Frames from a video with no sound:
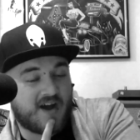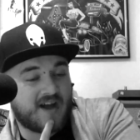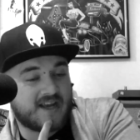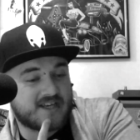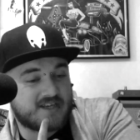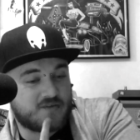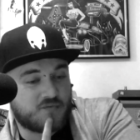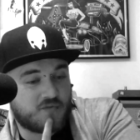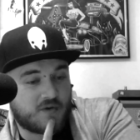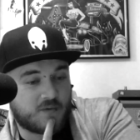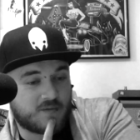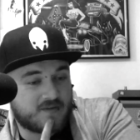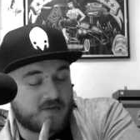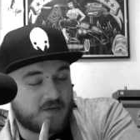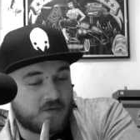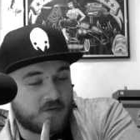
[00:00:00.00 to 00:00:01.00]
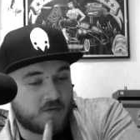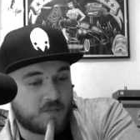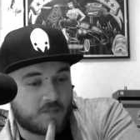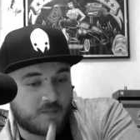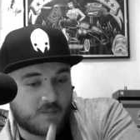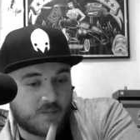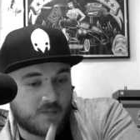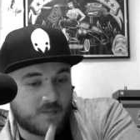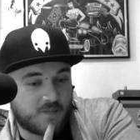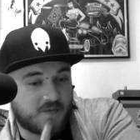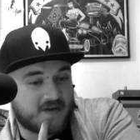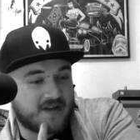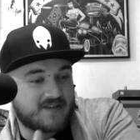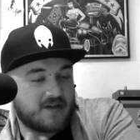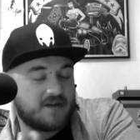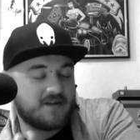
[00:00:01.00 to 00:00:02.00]
I actually wrote to,
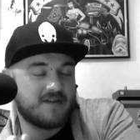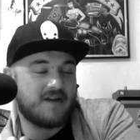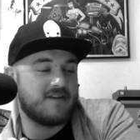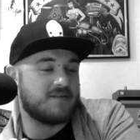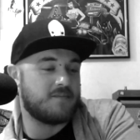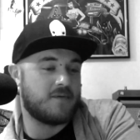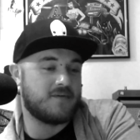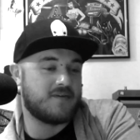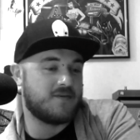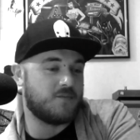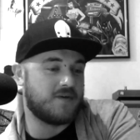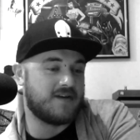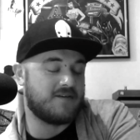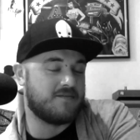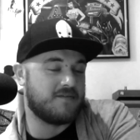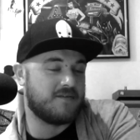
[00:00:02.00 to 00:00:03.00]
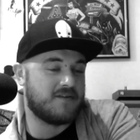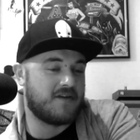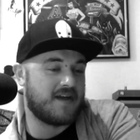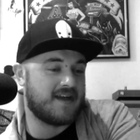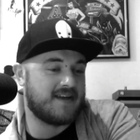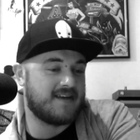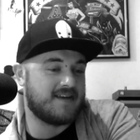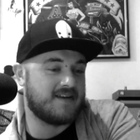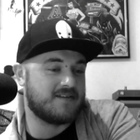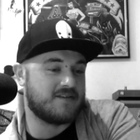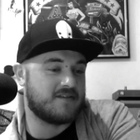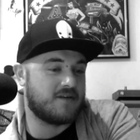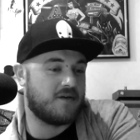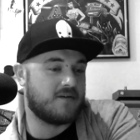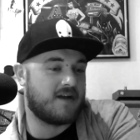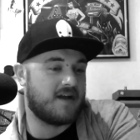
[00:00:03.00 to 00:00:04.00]
because I smoked weed for like 8 years or
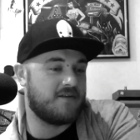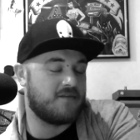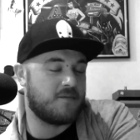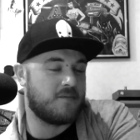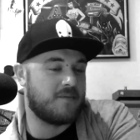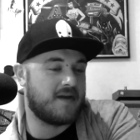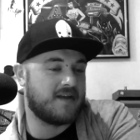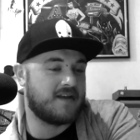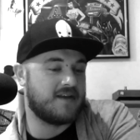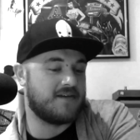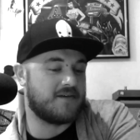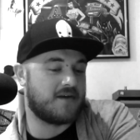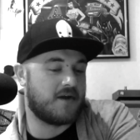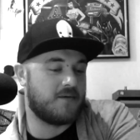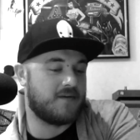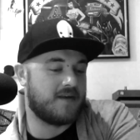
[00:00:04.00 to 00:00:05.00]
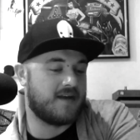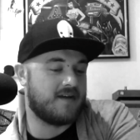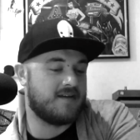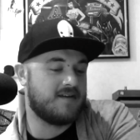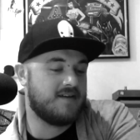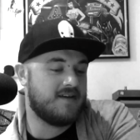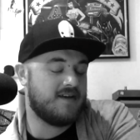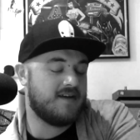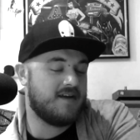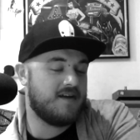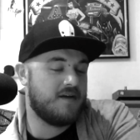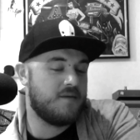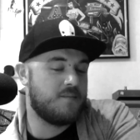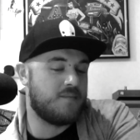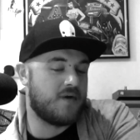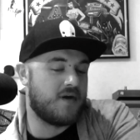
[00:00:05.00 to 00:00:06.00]
so. I gave up about a year ago now,
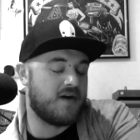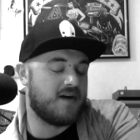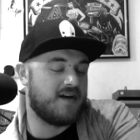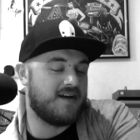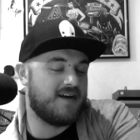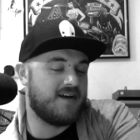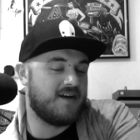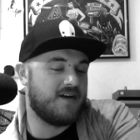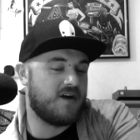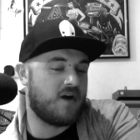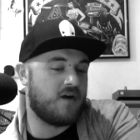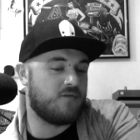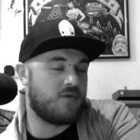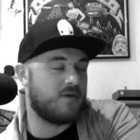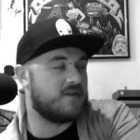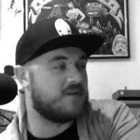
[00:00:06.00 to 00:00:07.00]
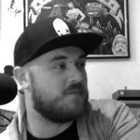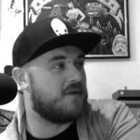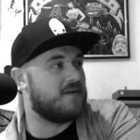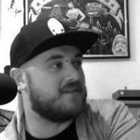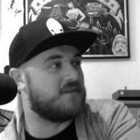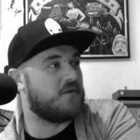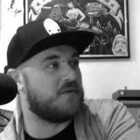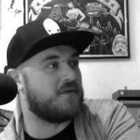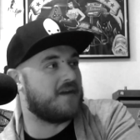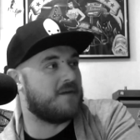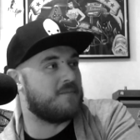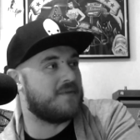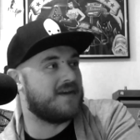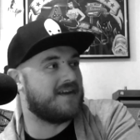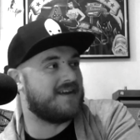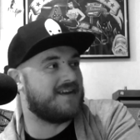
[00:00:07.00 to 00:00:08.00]
but I wrote to my Tory
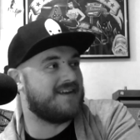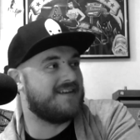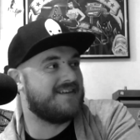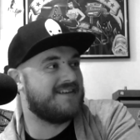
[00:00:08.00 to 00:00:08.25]
MP